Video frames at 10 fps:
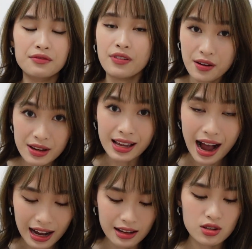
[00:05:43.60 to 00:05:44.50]
very
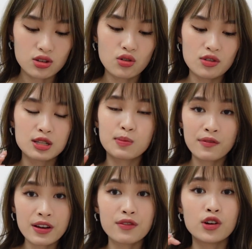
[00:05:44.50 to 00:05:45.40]
dark, so it's
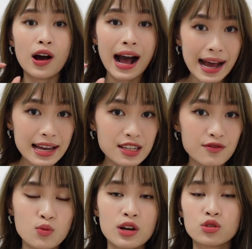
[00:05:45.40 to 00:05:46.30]
perfect for your eyes. If
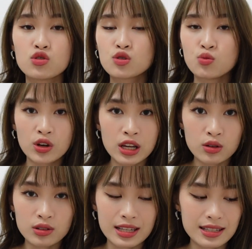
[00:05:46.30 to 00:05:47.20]
you want to do smoky
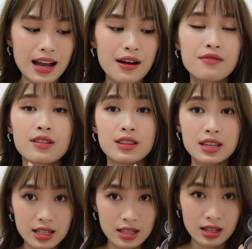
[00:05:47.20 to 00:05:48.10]
looks and stuff,
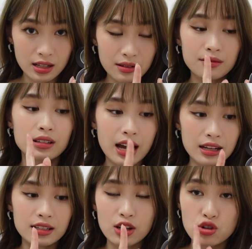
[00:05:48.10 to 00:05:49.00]
this is the
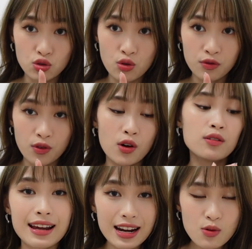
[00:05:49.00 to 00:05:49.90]
color that you should go for.
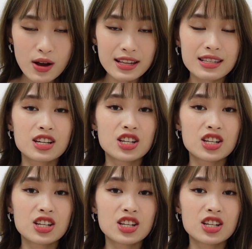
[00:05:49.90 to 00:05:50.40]
Another one is a